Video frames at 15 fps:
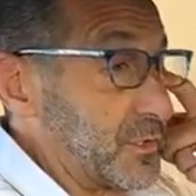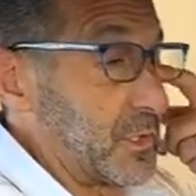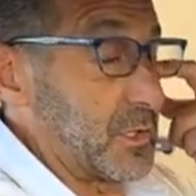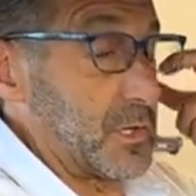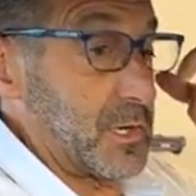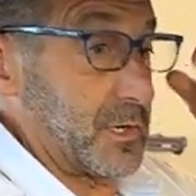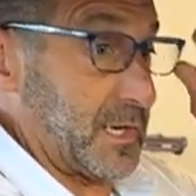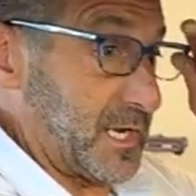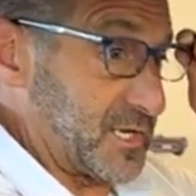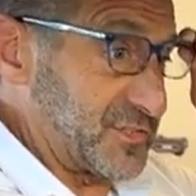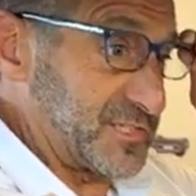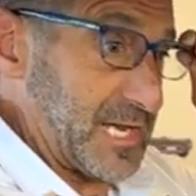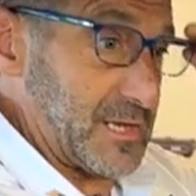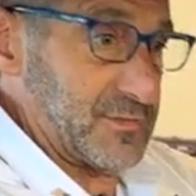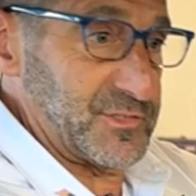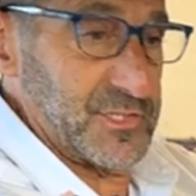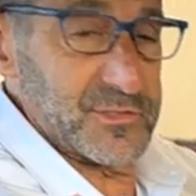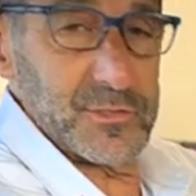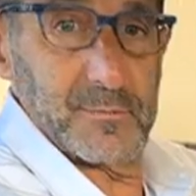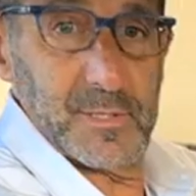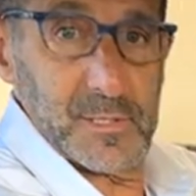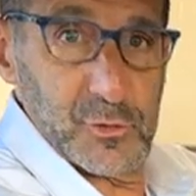car and a sound
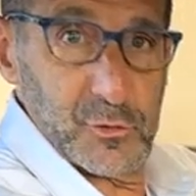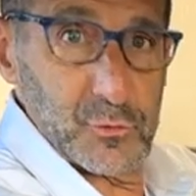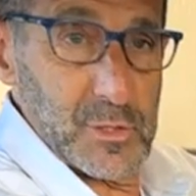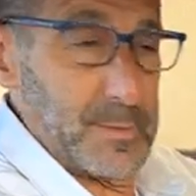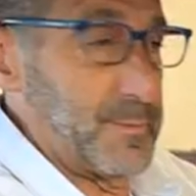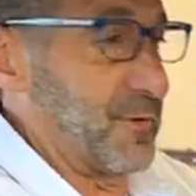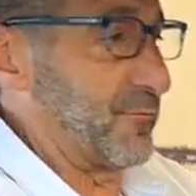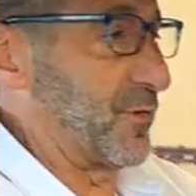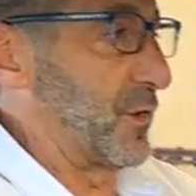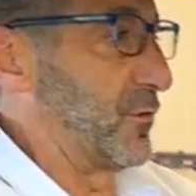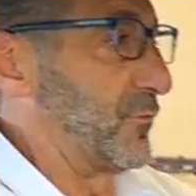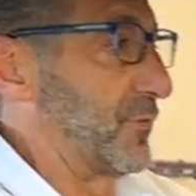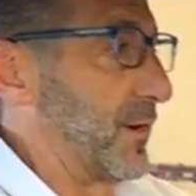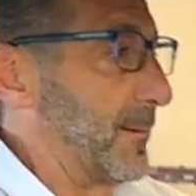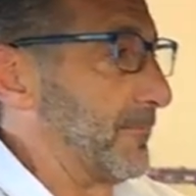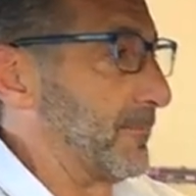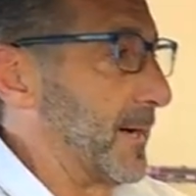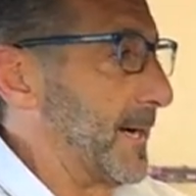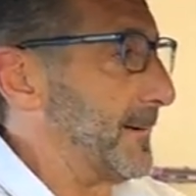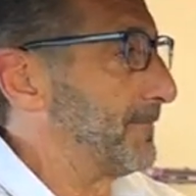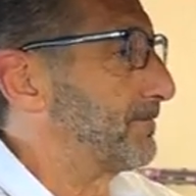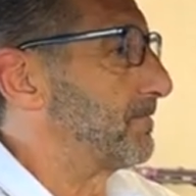system that you stream your phone from,
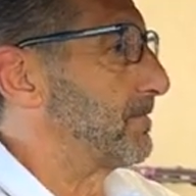right?